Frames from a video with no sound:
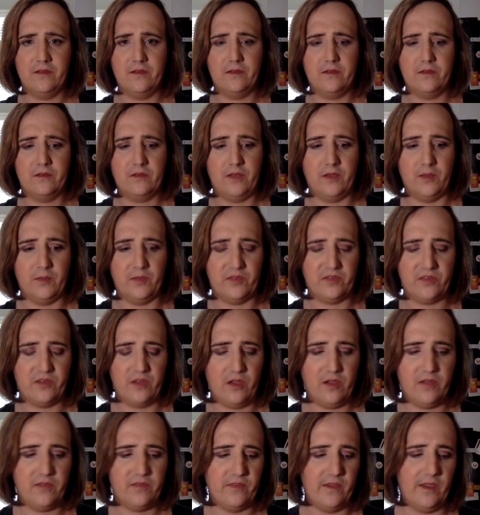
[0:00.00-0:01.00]
type
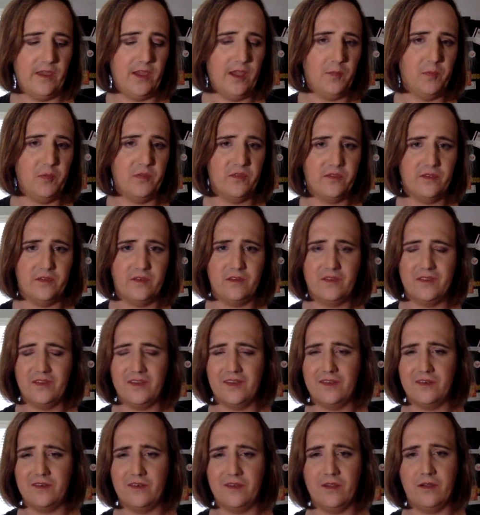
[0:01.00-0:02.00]
stuff that happens like
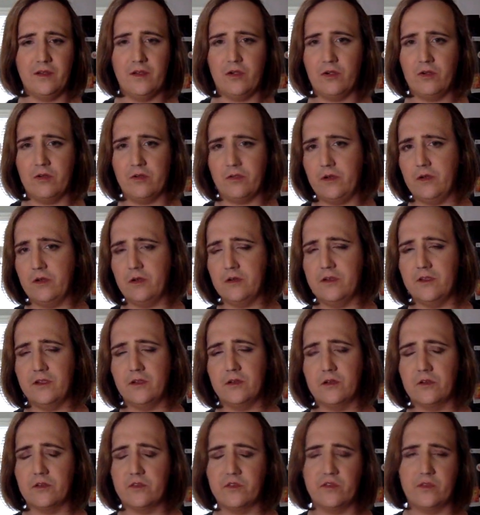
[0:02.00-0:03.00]
in earlier
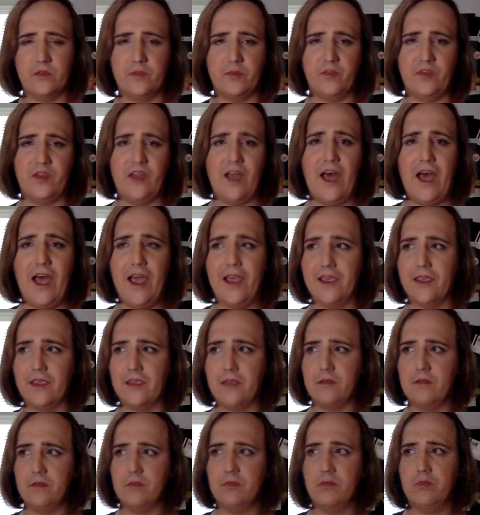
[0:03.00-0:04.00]
years or something. I
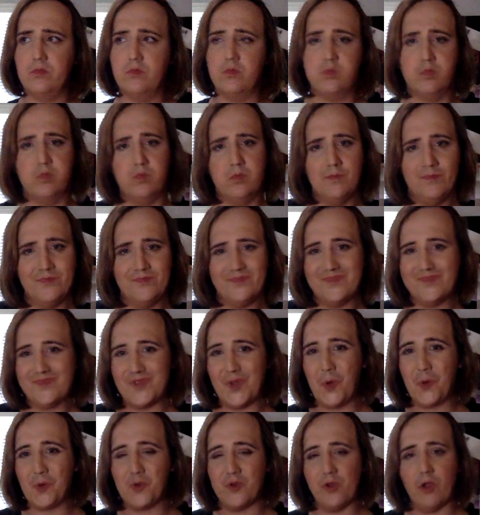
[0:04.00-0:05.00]

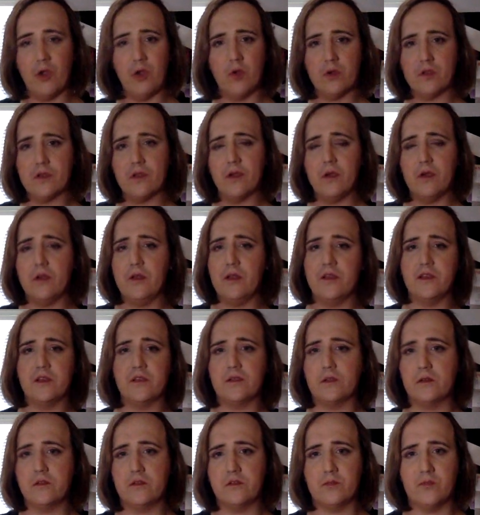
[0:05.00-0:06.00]
don't know a ton. I just
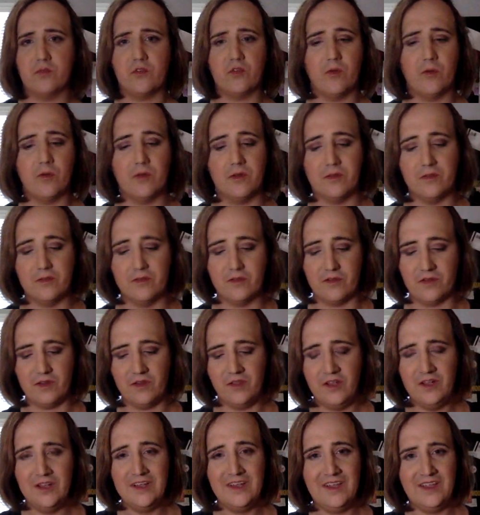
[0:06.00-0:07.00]
heard some stories, and
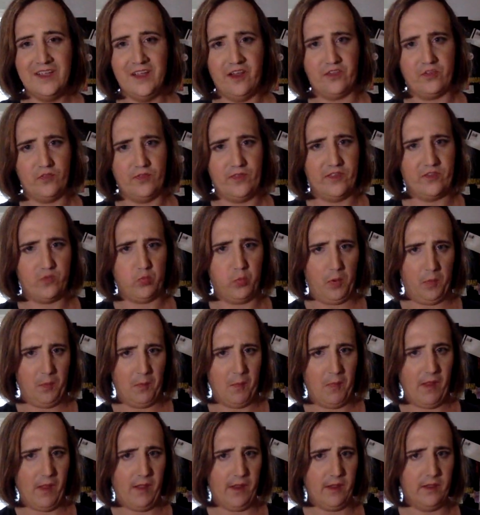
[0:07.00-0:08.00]
so that's where
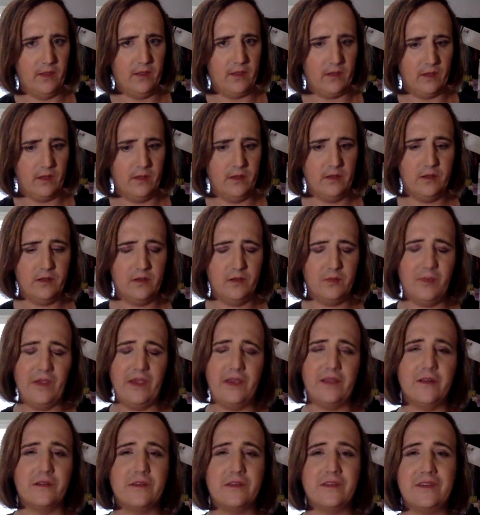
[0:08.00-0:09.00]
my
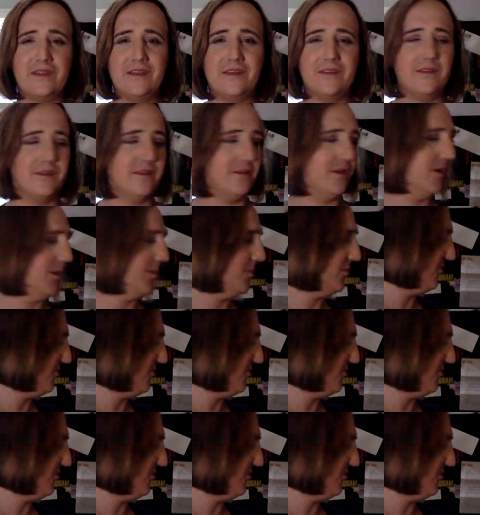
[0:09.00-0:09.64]
understanding comes